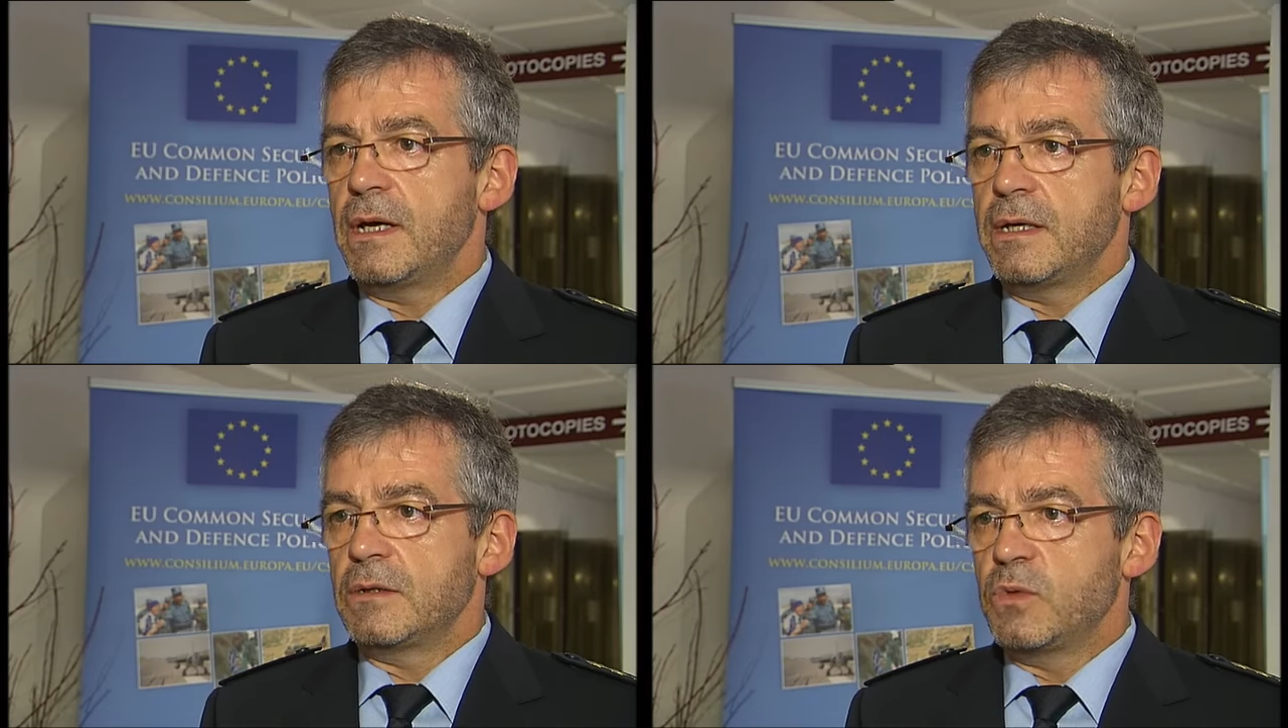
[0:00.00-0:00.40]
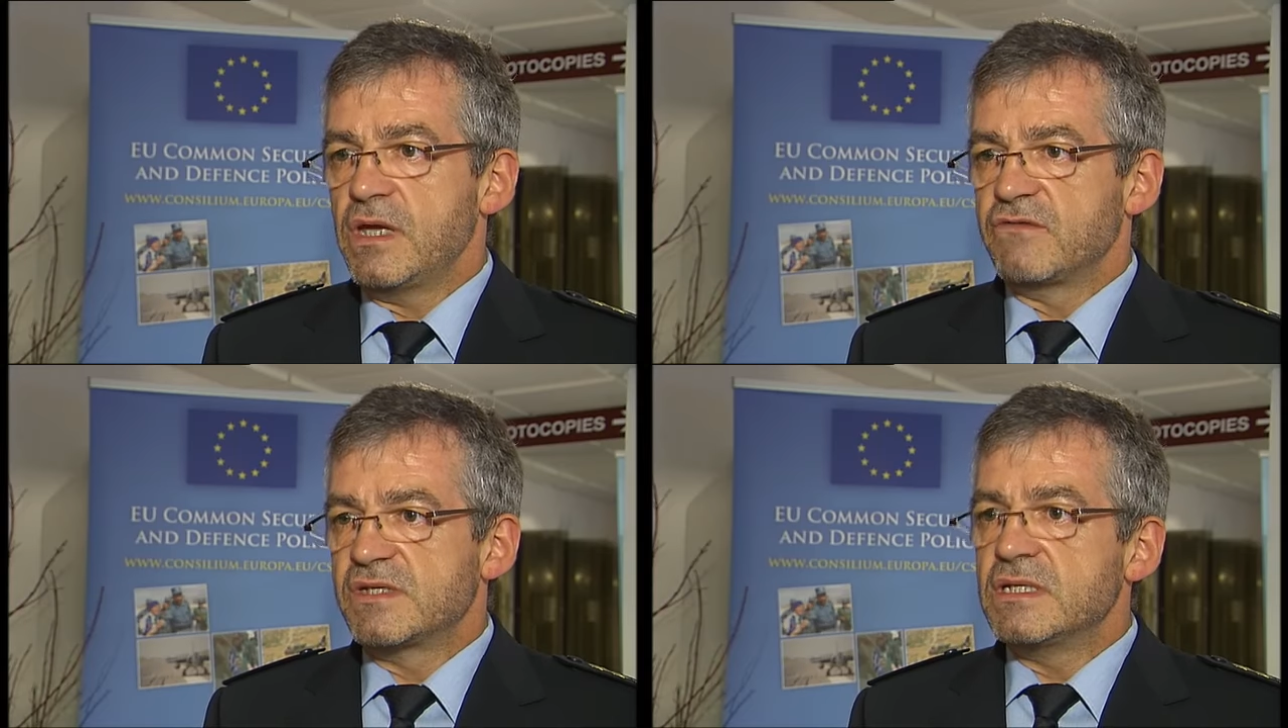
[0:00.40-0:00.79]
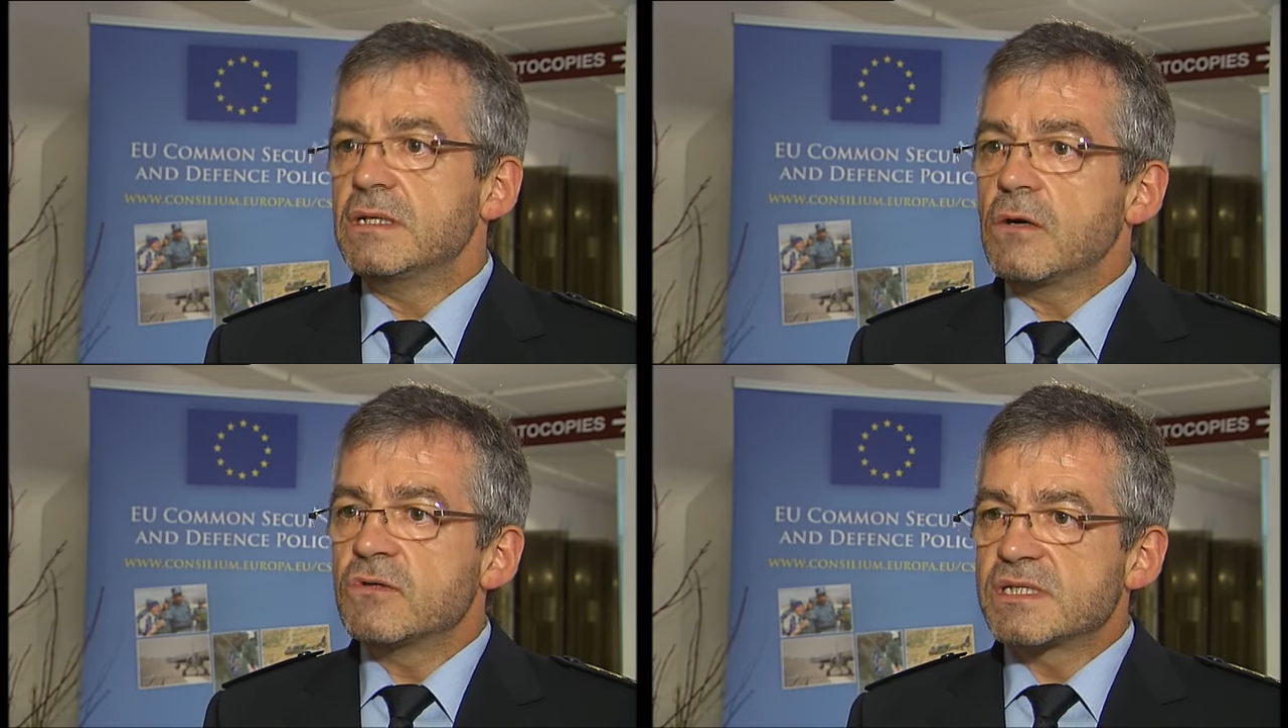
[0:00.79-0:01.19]
and we have
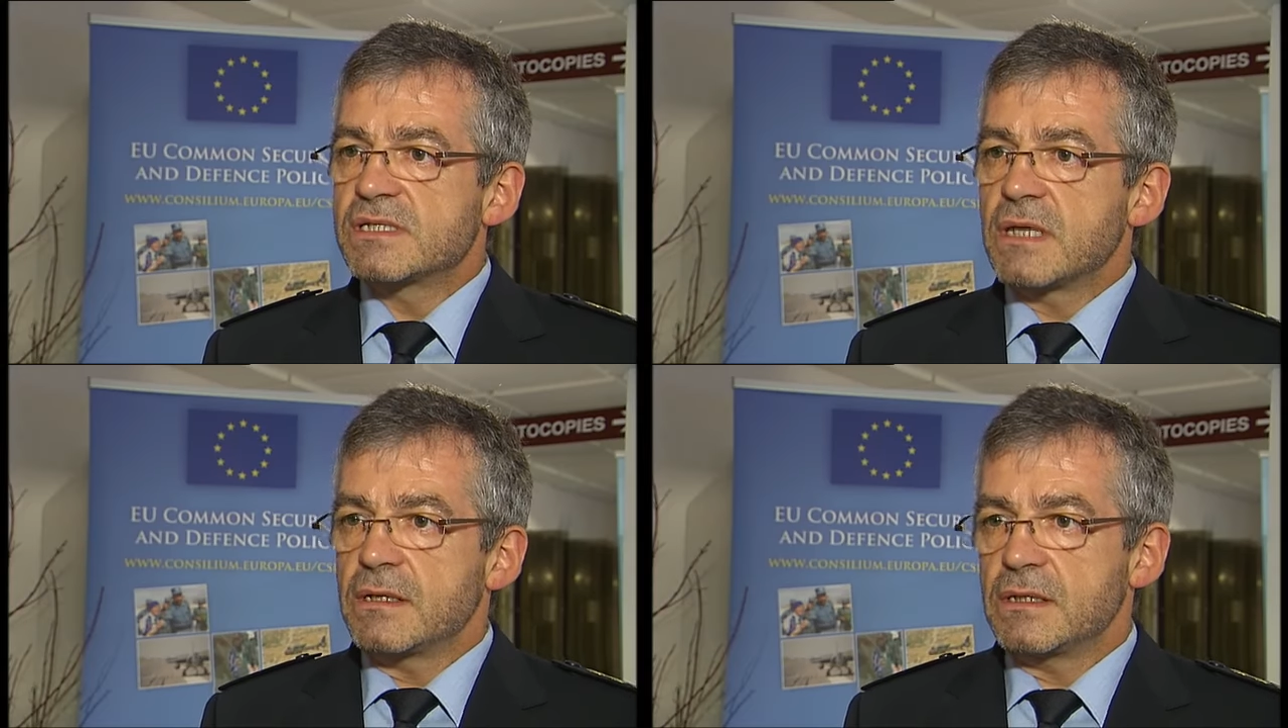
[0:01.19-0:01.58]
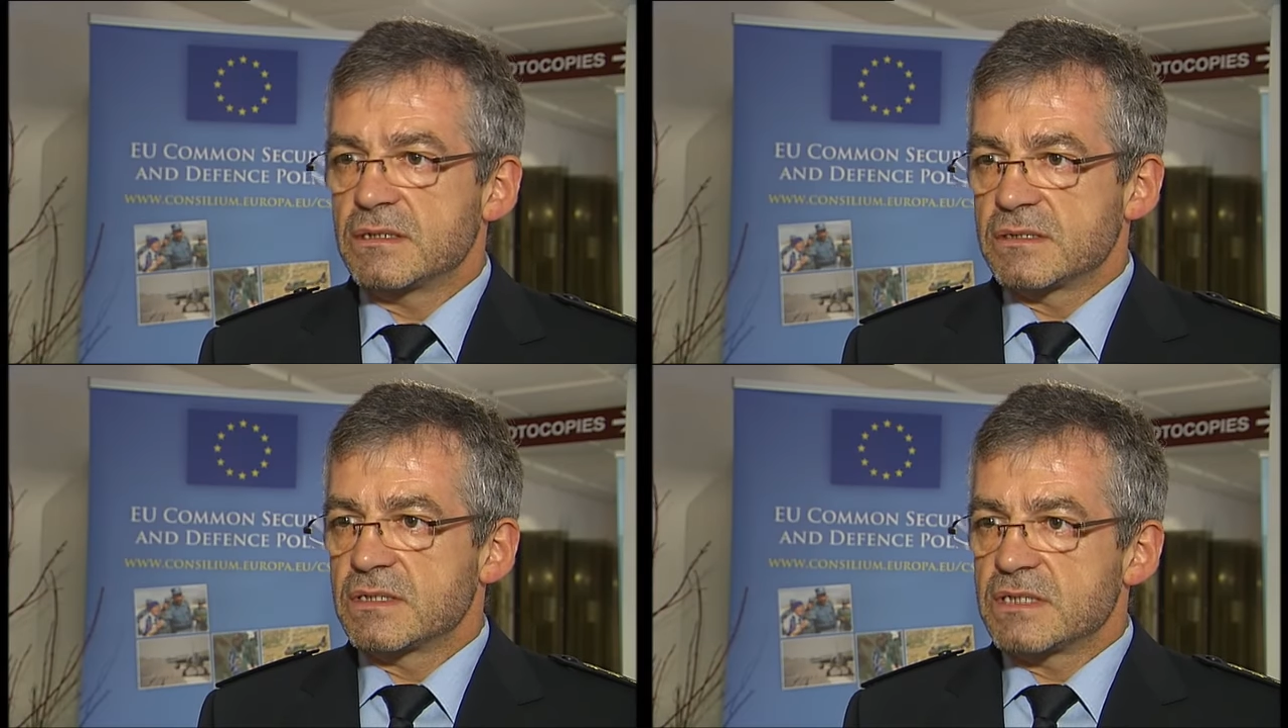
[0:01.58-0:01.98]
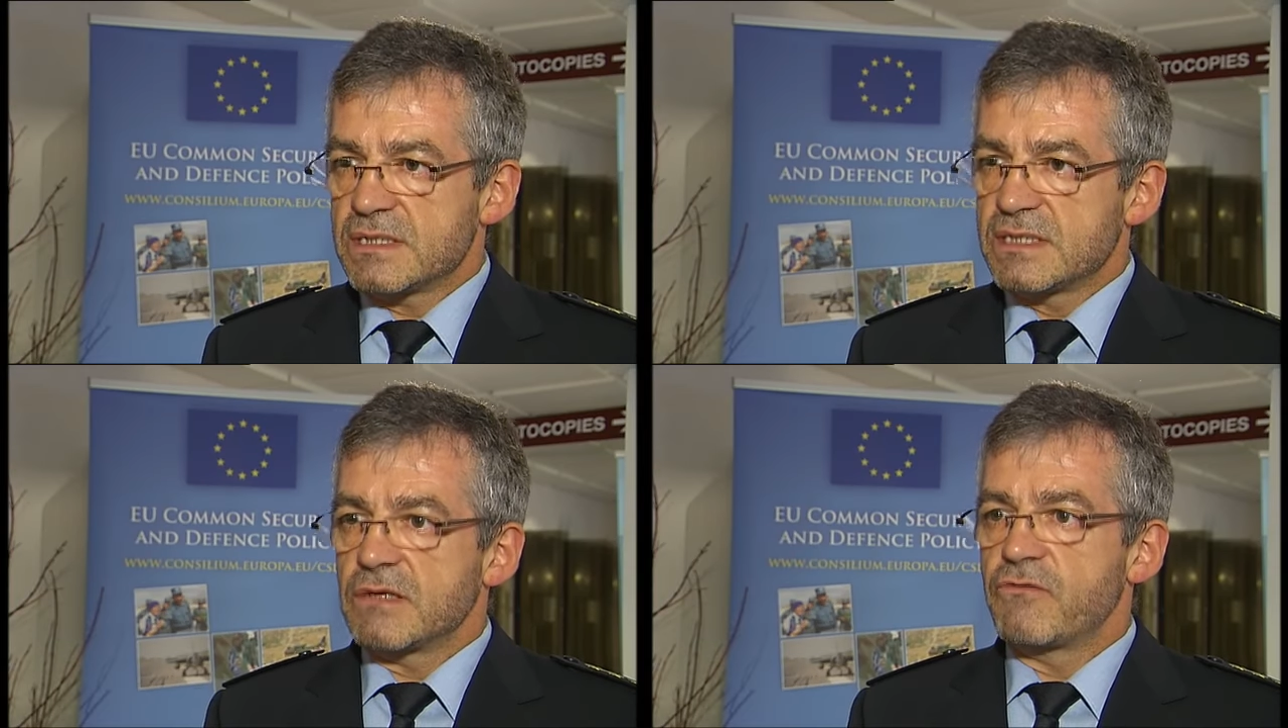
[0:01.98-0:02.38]
seen outstanding successes